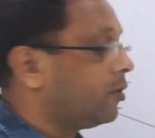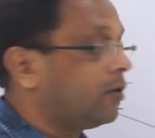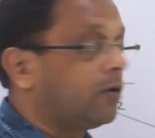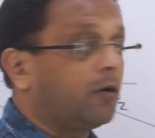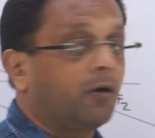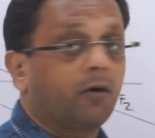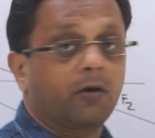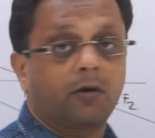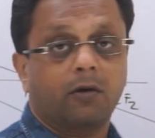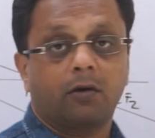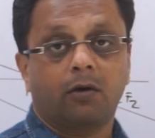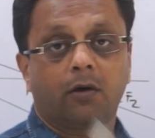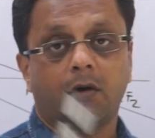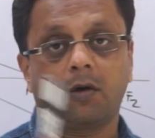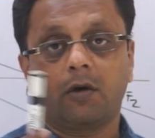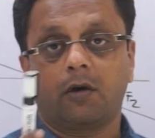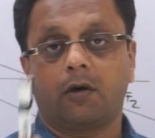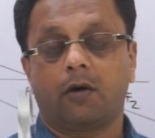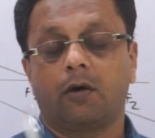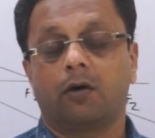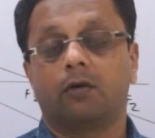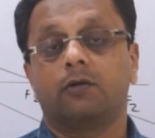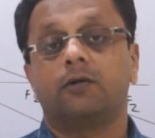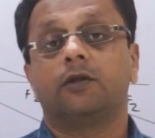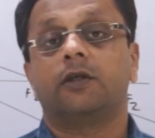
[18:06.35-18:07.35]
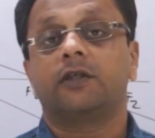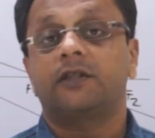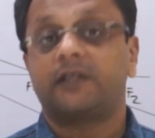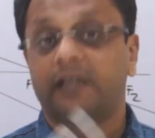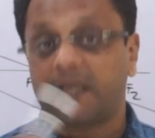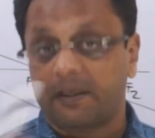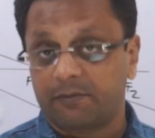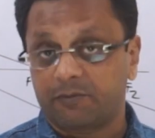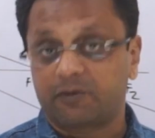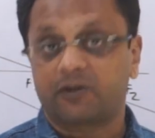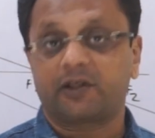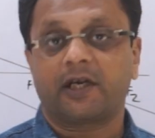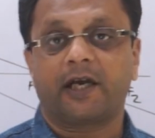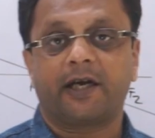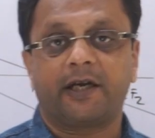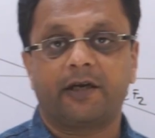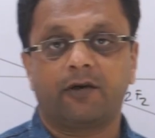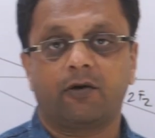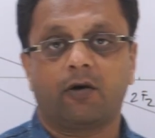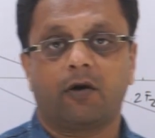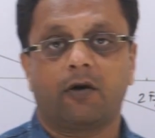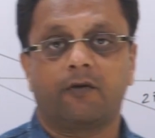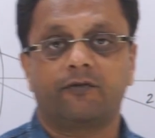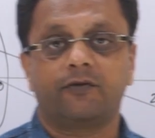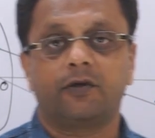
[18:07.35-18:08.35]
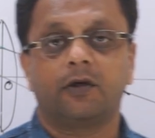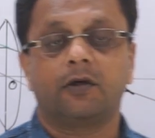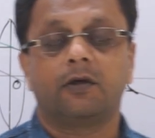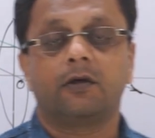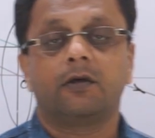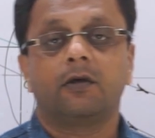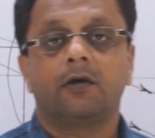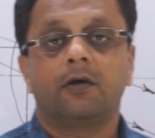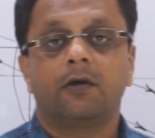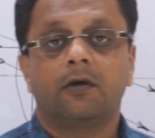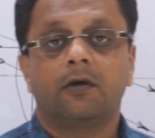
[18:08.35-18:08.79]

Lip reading: or on the same side of the